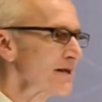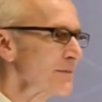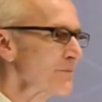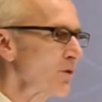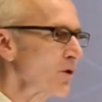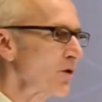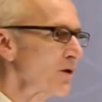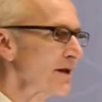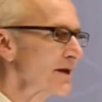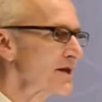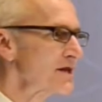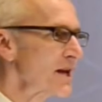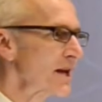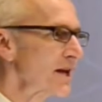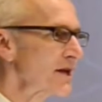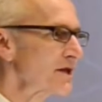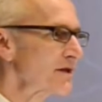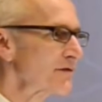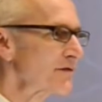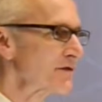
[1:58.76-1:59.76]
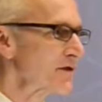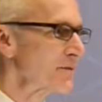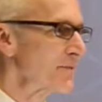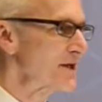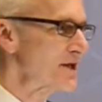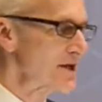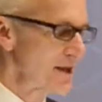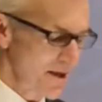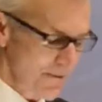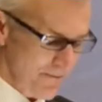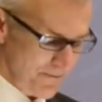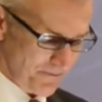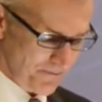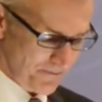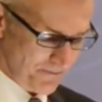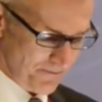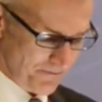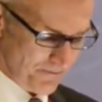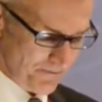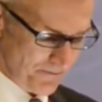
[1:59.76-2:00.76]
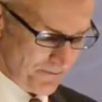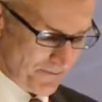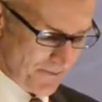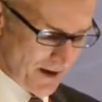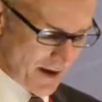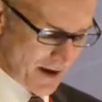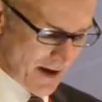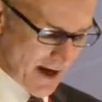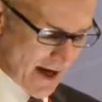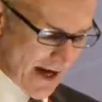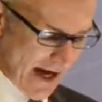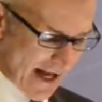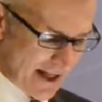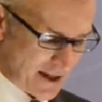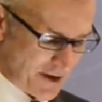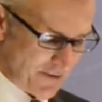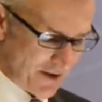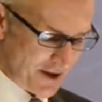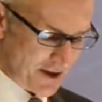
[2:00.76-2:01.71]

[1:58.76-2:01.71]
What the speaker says: Interpol Executive Committee, heads of